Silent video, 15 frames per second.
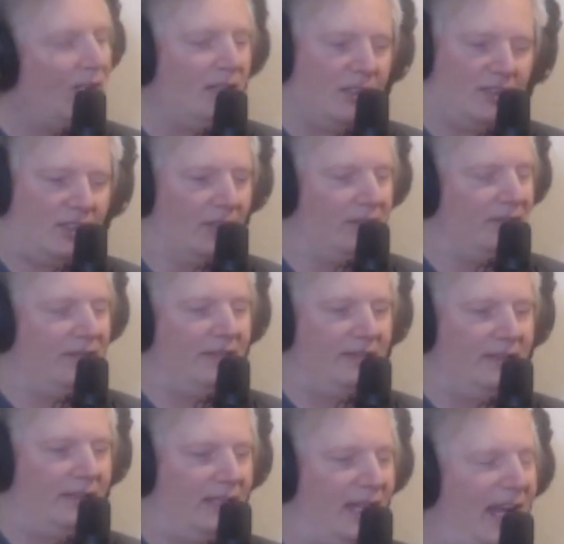So
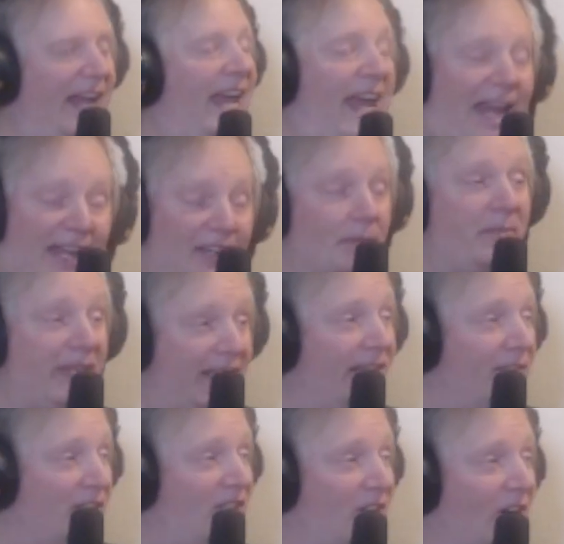I had to be
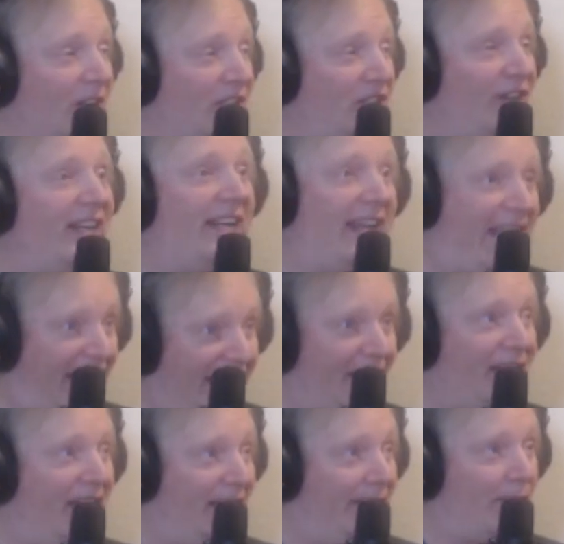at this concert, and I
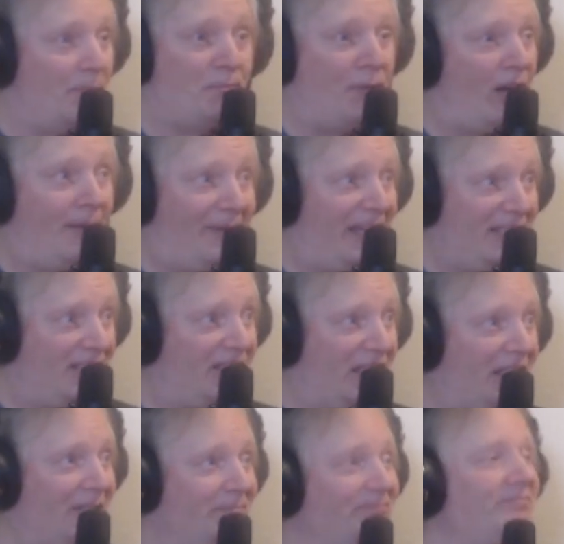had to have a bomb-ass
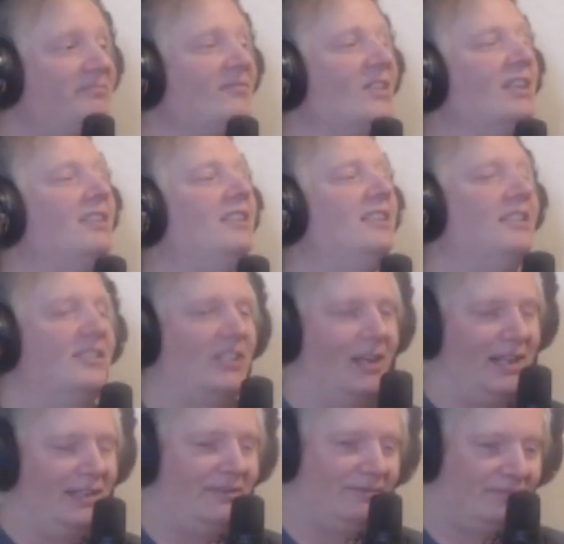seat.
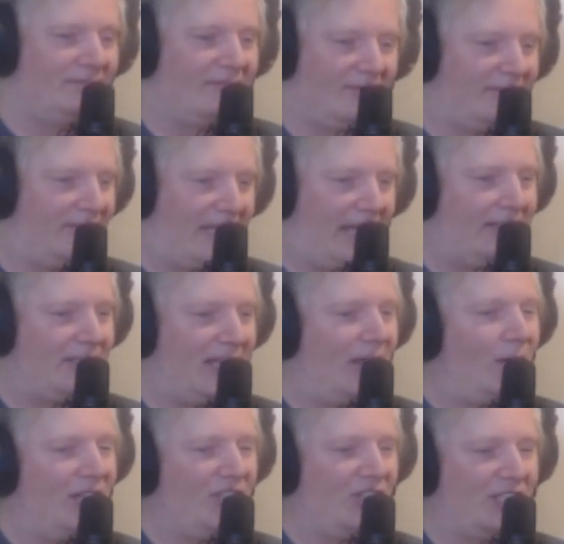So that's
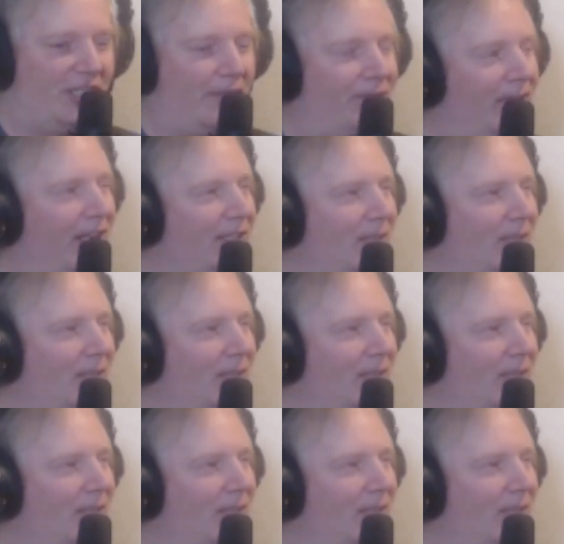how I justified